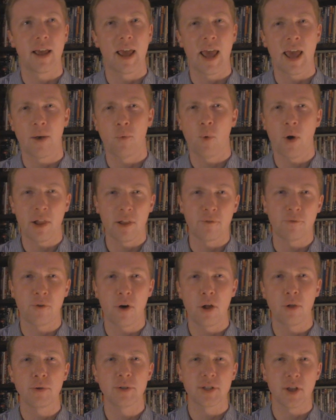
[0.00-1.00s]
And while it
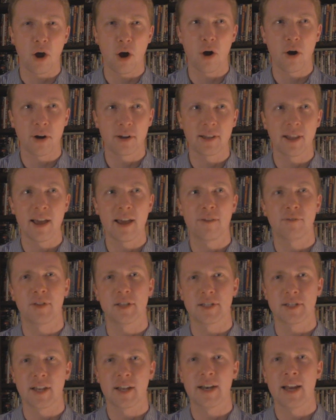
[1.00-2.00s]
follows the hard life the
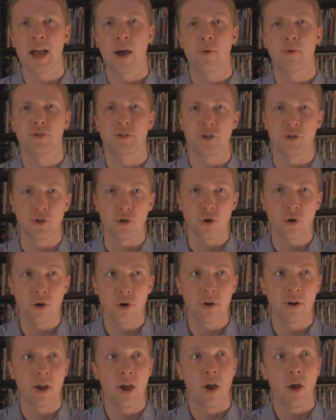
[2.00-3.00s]
Sundowners
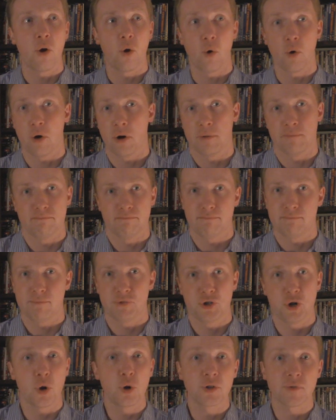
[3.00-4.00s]
endured, or
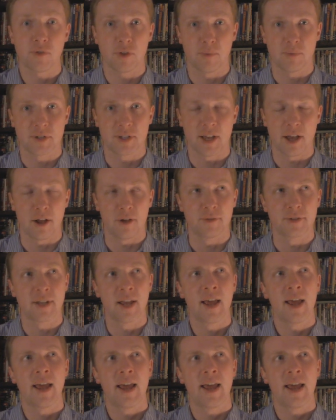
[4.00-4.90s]
chose for themselves,